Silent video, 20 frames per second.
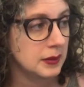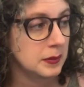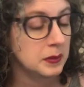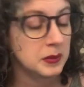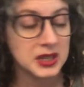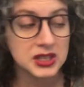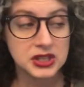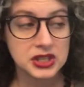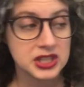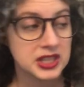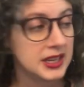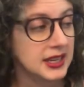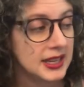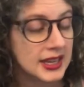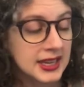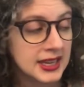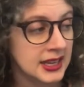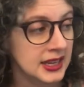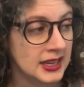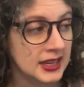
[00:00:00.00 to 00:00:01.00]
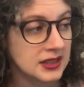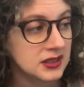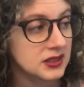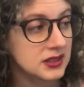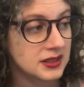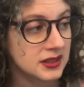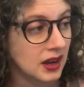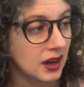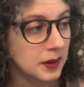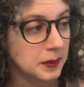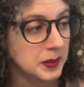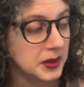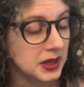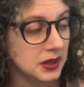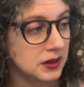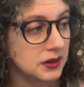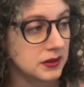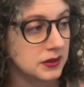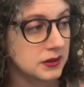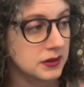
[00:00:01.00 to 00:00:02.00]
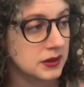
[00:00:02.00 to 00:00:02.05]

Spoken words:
but she can't stop you.